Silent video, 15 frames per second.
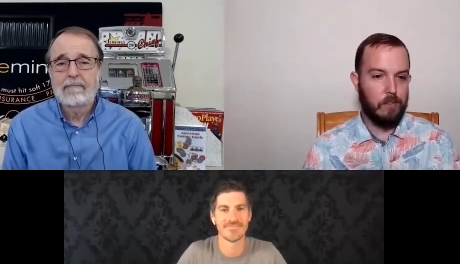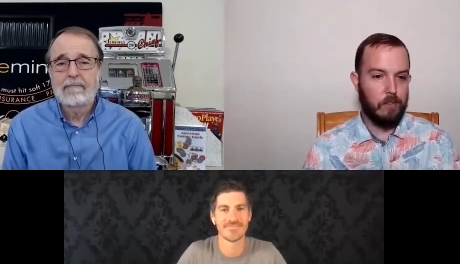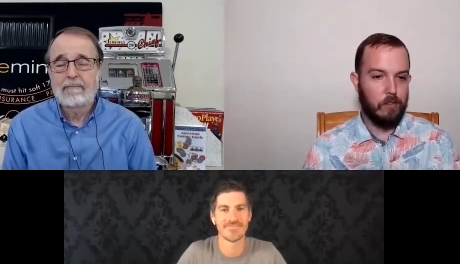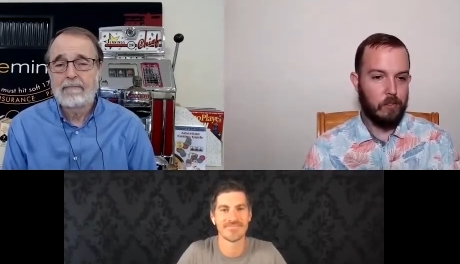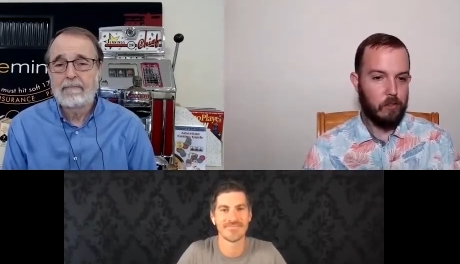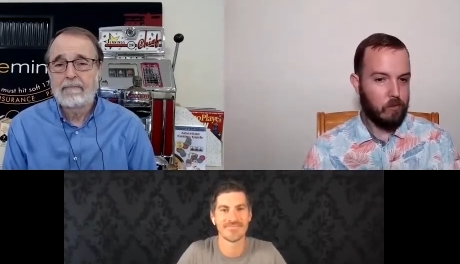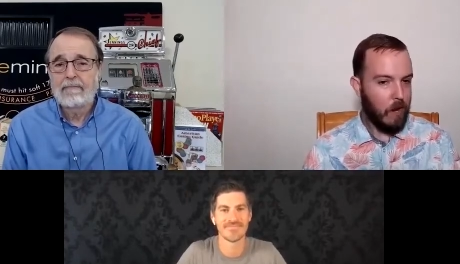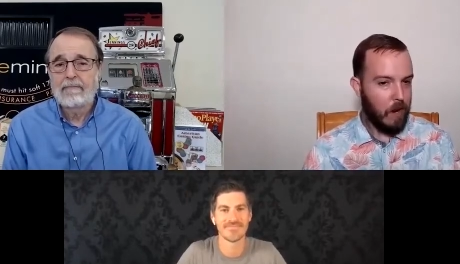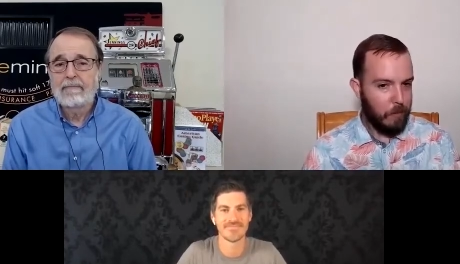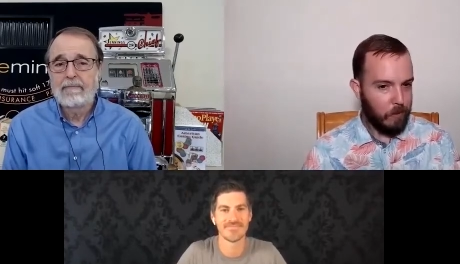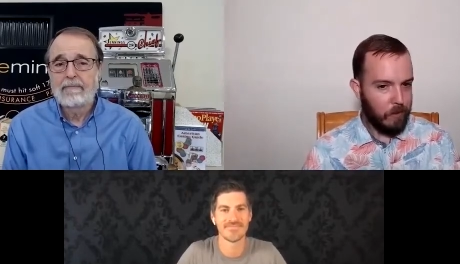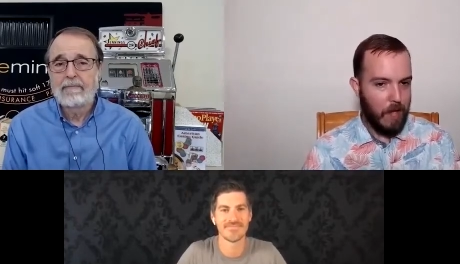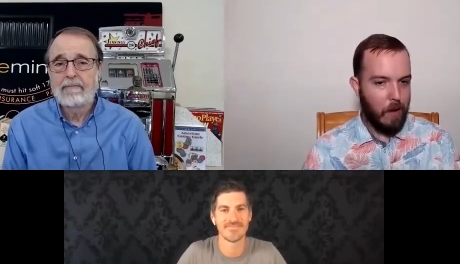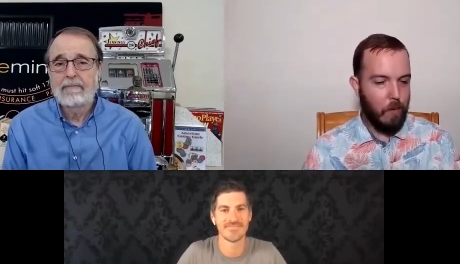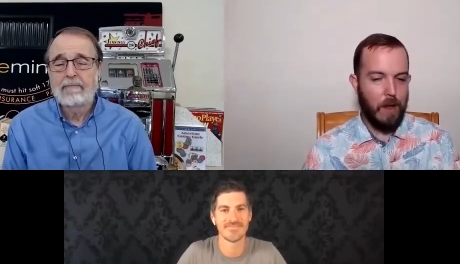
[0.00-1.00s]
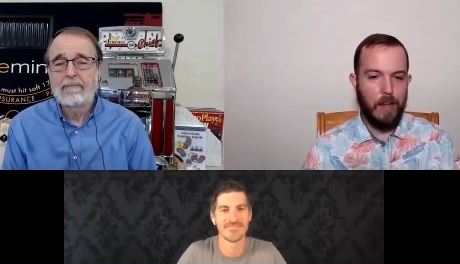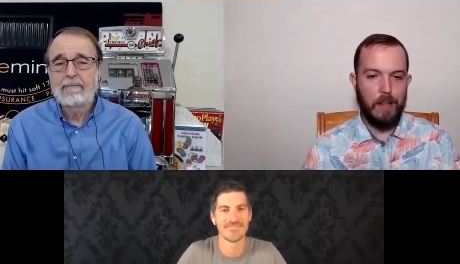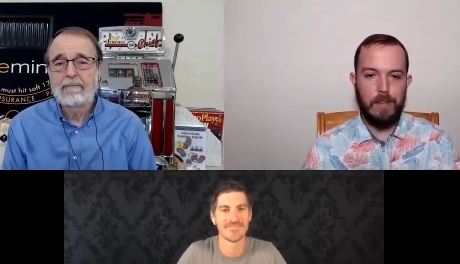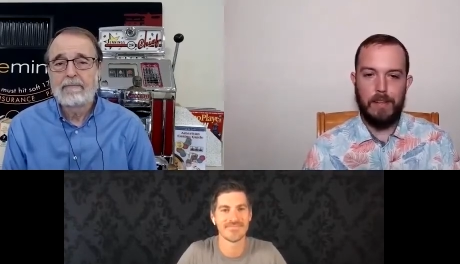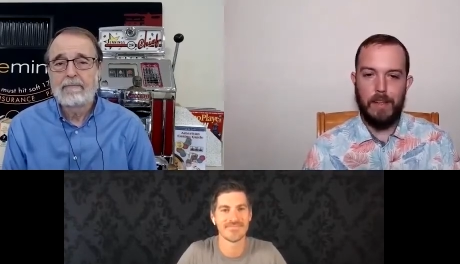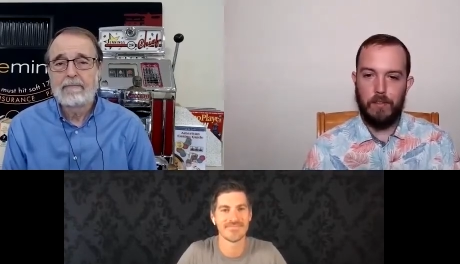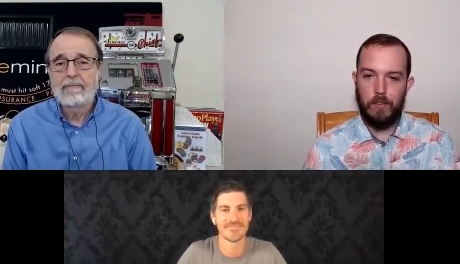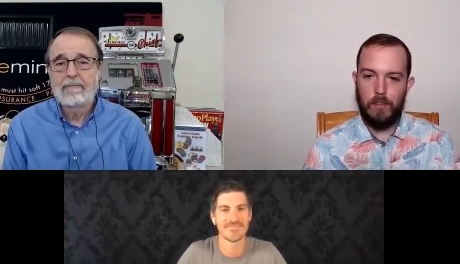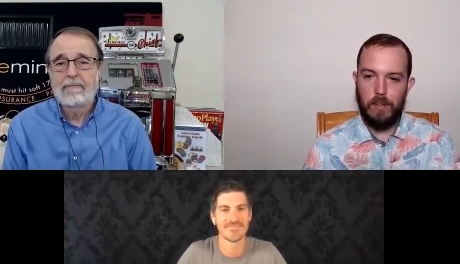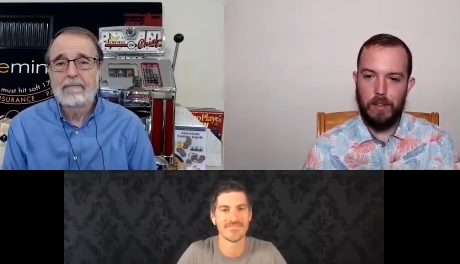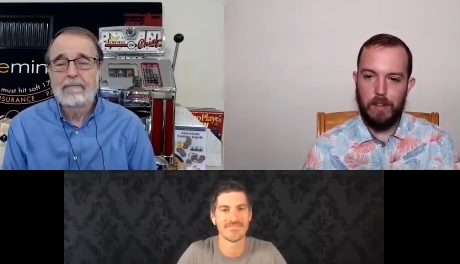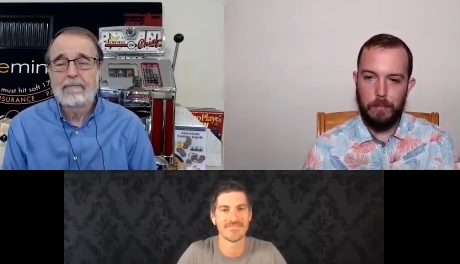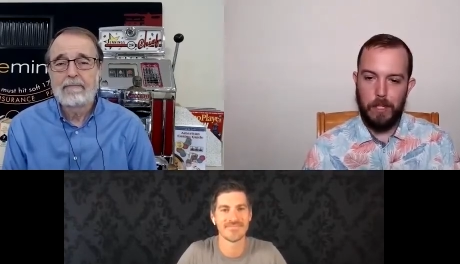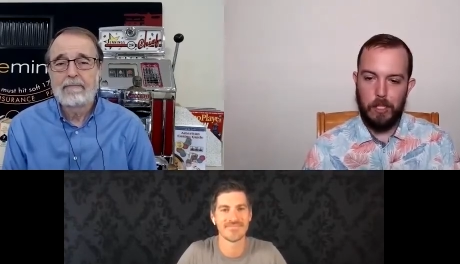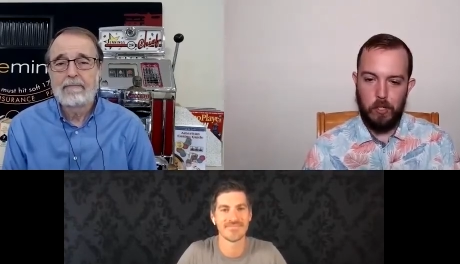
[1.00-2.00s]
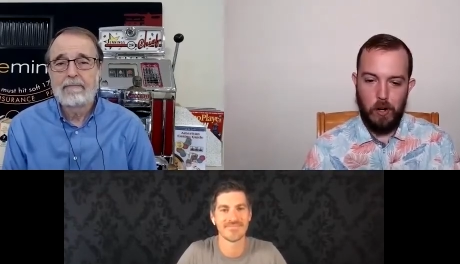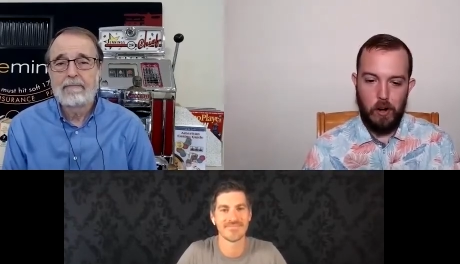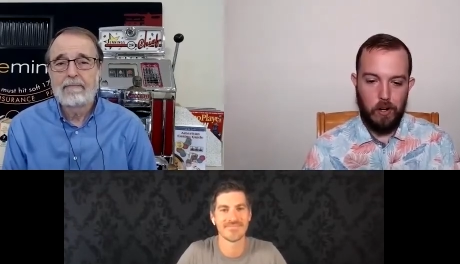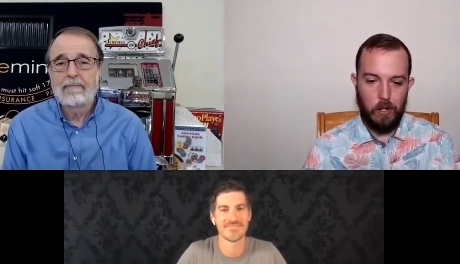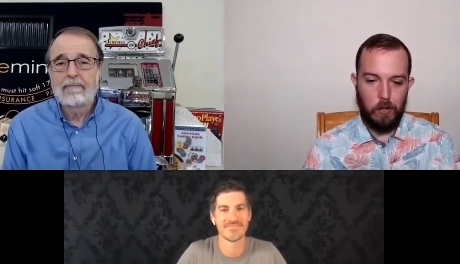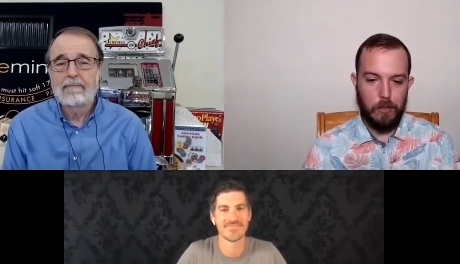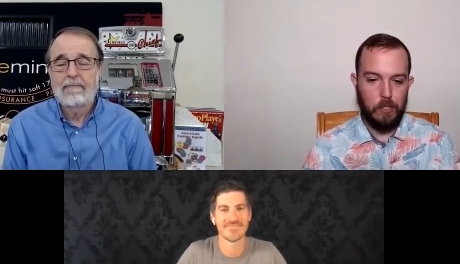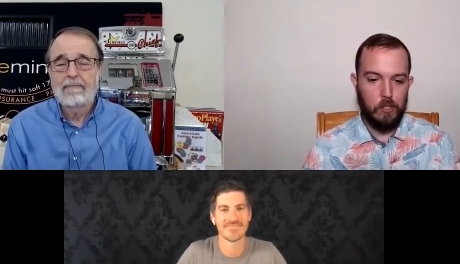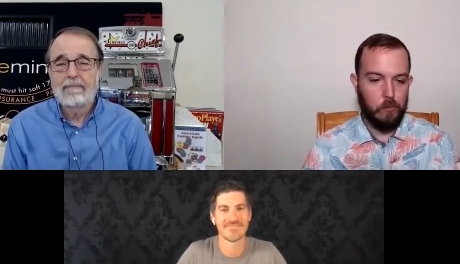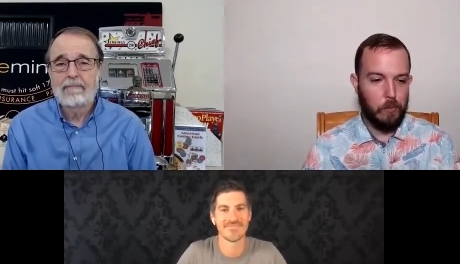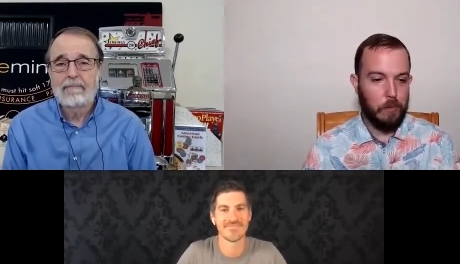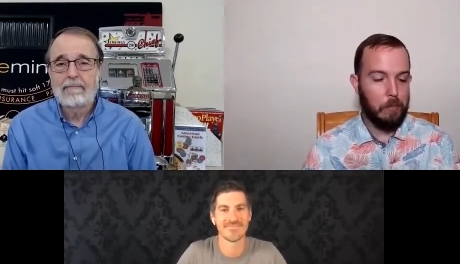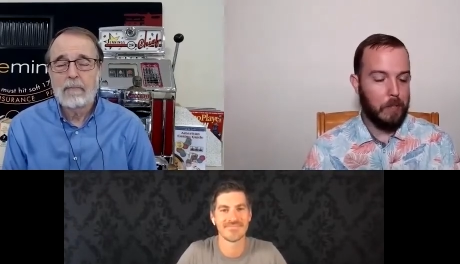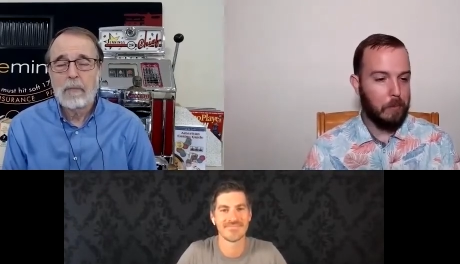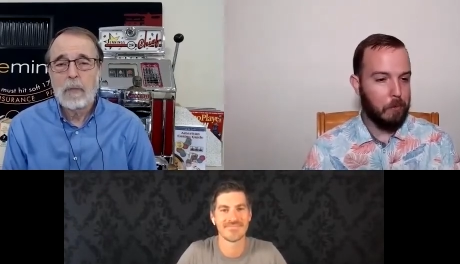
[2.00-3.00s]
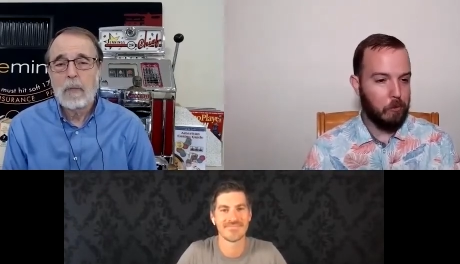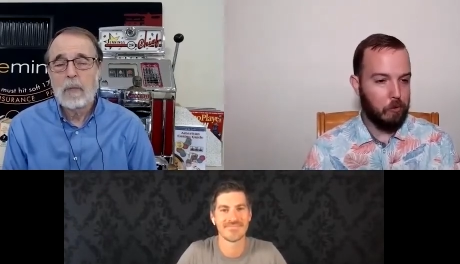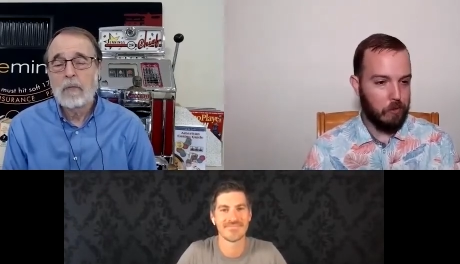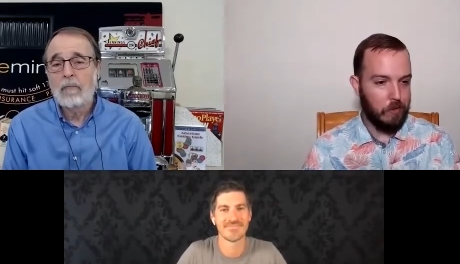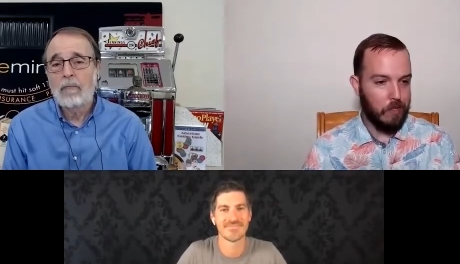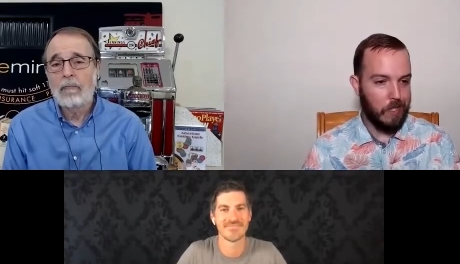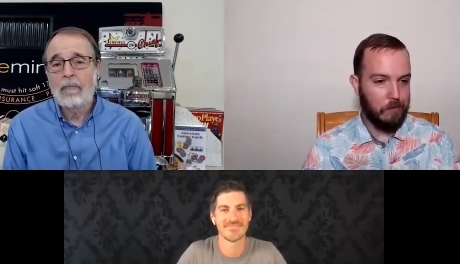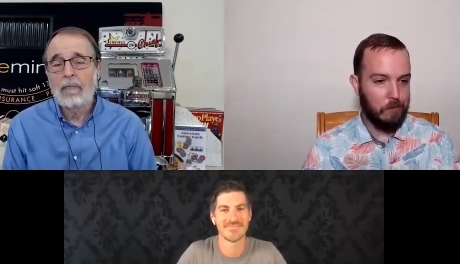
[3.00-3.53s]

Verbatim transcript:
Speaker 1: describe it that way, it sounds uh, much harder, which is what people should uh,